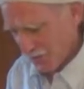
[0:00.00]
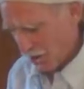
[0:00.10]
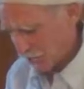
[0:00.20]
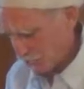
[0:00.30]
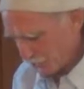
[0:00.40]

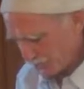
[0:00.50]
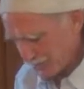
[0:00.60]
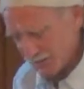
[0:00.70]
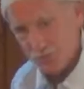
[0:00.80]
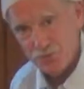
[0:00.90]
Are you
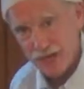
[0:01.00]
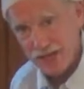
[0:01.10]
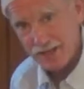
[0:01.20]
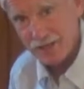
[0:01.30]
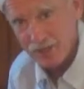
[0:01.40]
being
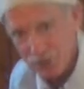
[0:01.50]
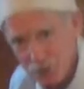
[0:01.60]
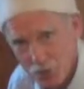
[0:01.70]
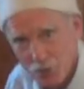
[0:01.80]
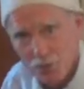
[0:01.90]
fed in
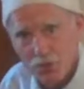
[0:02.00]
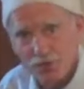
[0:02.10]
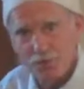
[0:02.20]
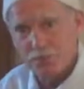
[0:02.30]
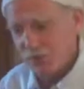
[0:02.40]
your worship